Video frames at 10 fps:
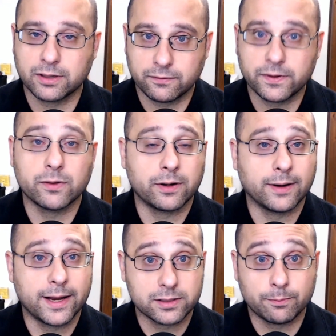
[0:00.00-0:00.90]
the
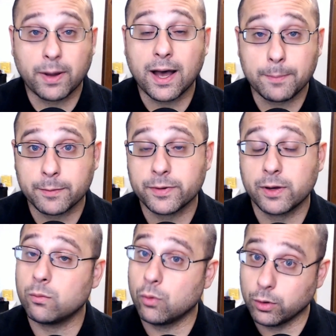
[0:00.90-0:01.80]
configurator has a pop-up
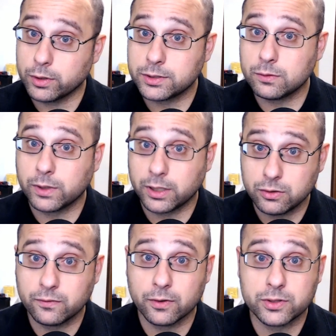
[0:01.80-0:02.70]
that warns you when a
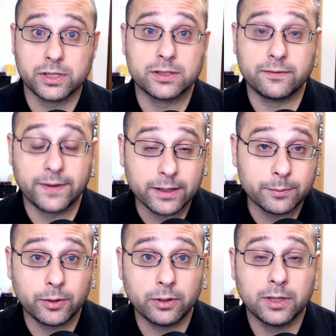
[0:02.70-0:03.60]
new version is
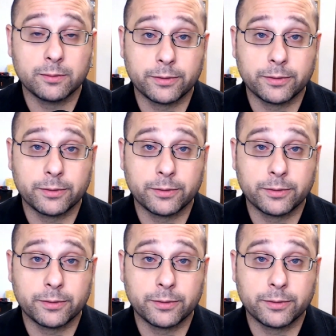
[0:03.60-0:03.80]
available,